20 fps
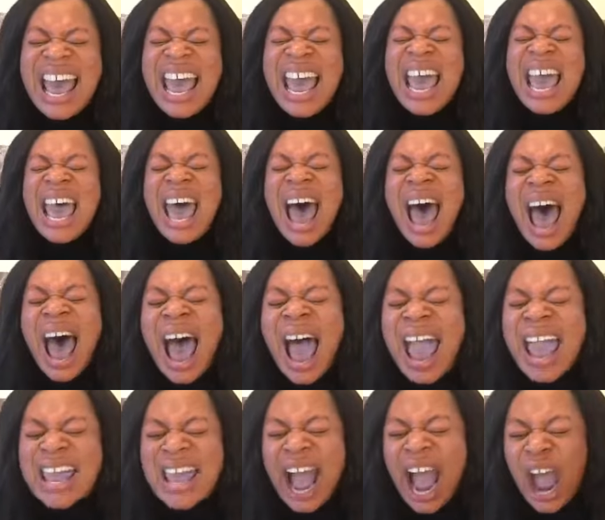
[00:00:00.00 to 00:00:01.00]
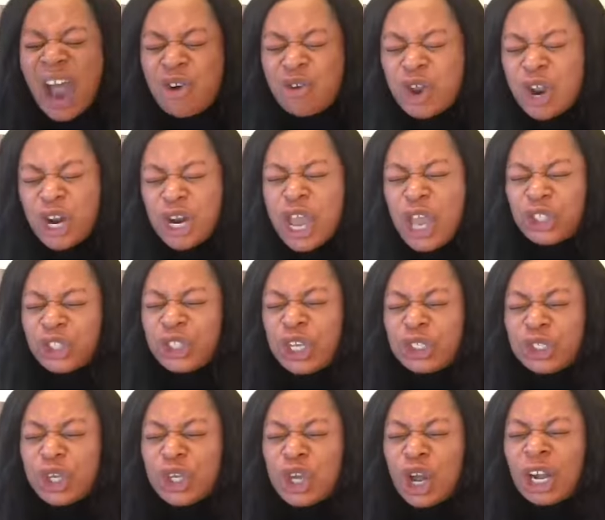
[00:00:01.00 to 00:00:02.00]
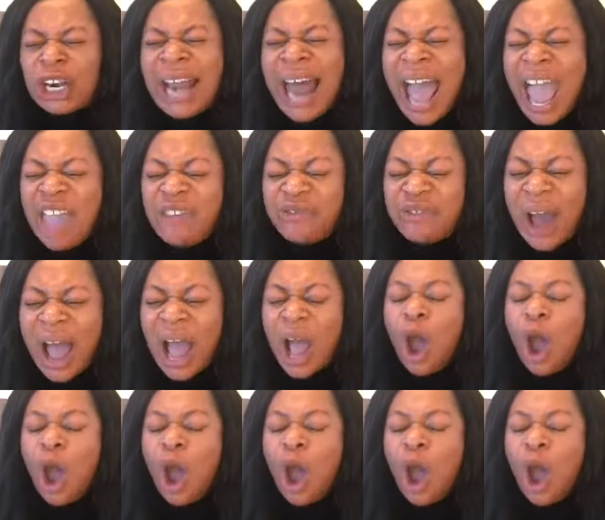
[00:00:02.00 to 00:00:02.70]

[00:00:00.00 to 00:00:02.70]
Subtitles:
Hey, I release it in your life.